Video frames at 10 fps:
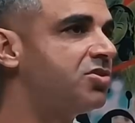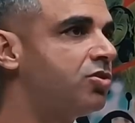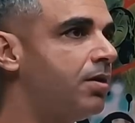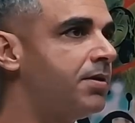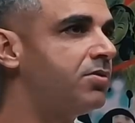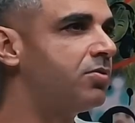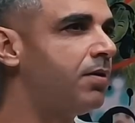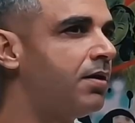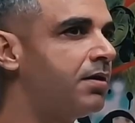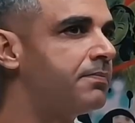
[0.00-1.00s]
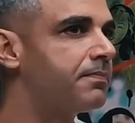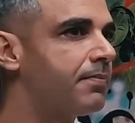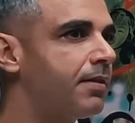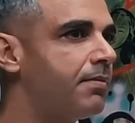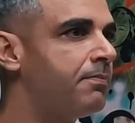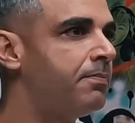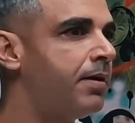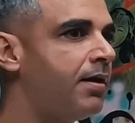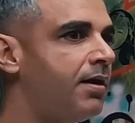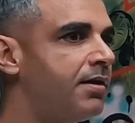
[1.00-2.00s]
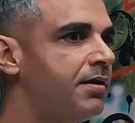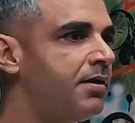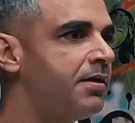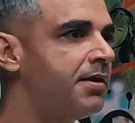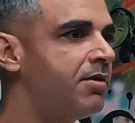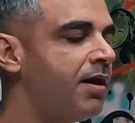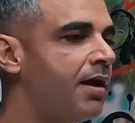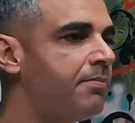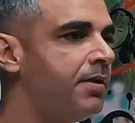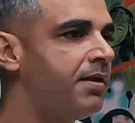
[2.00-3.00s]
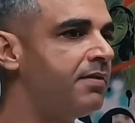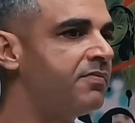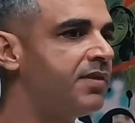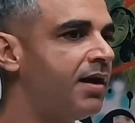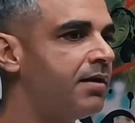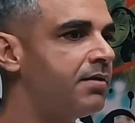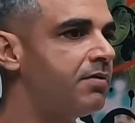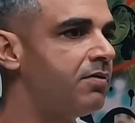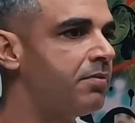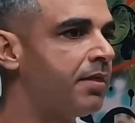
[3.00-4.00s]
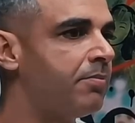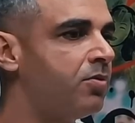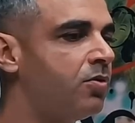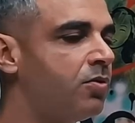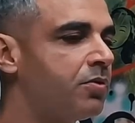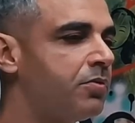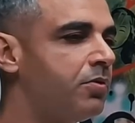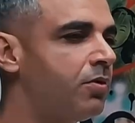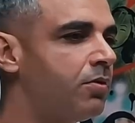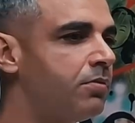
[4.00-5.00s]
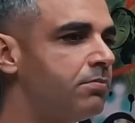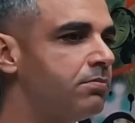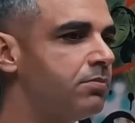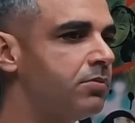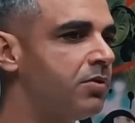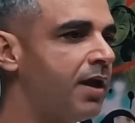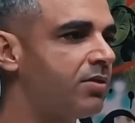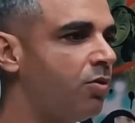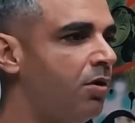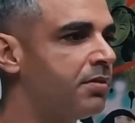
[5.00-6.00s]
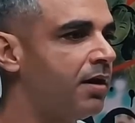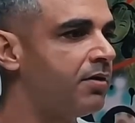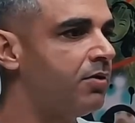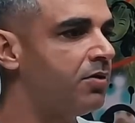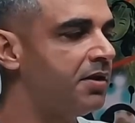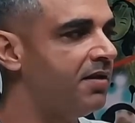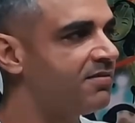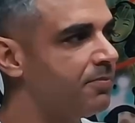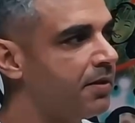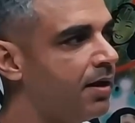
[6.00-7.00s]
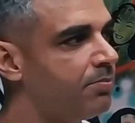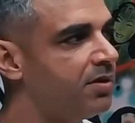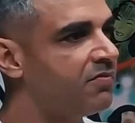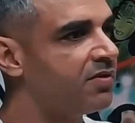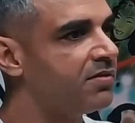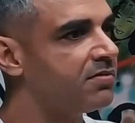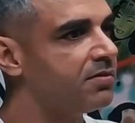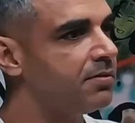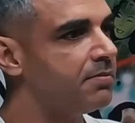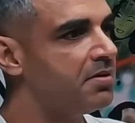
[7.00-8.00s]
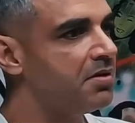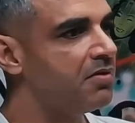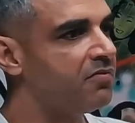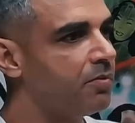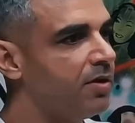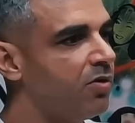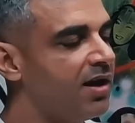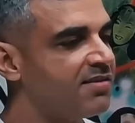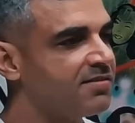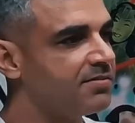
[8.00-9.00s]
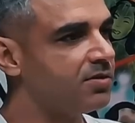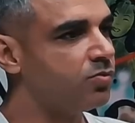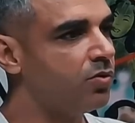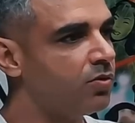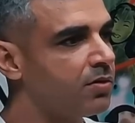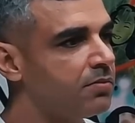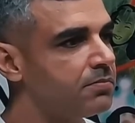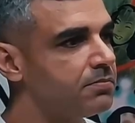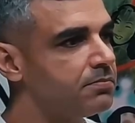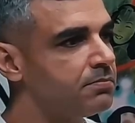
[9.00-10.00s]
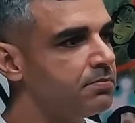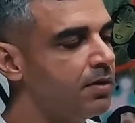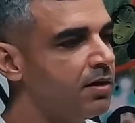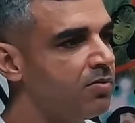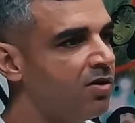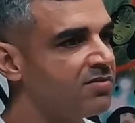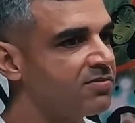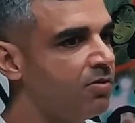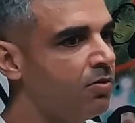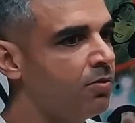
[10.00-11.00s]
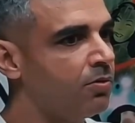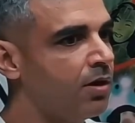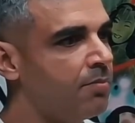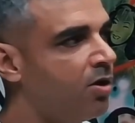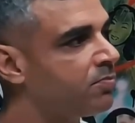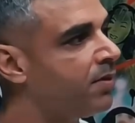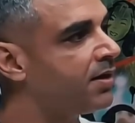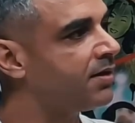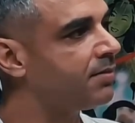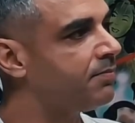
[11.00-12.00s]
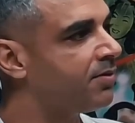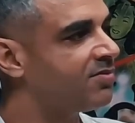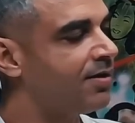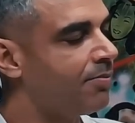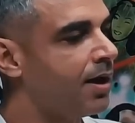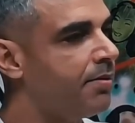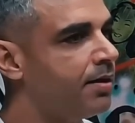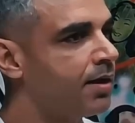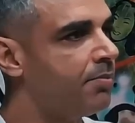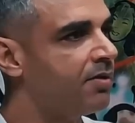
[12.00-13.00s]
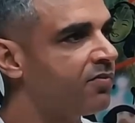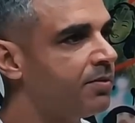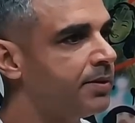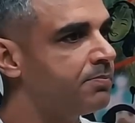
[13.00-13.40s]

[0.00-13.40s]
job in Dubai, but I believe that the more you get older, your needs become different. For me, when I started work, it was all about money because I'm coming from a